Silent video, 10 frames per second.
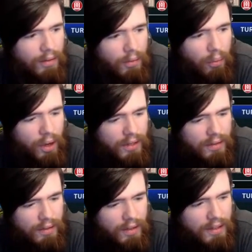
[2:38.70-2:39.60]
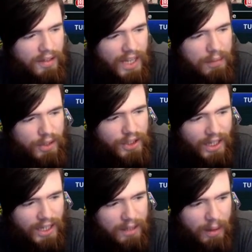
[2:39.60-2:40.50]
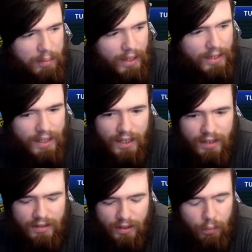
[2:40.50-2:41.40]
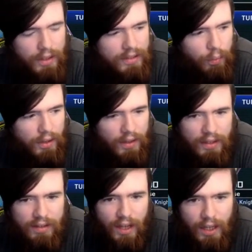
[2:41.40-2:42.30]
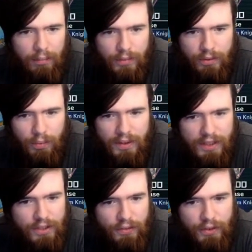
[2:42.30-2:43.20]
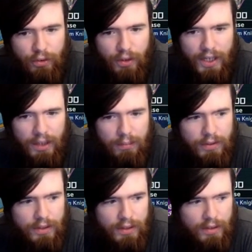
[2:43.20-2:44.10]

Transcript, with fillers: What in the name of Jack am I playing against here? What is what are these games? What is this first two games?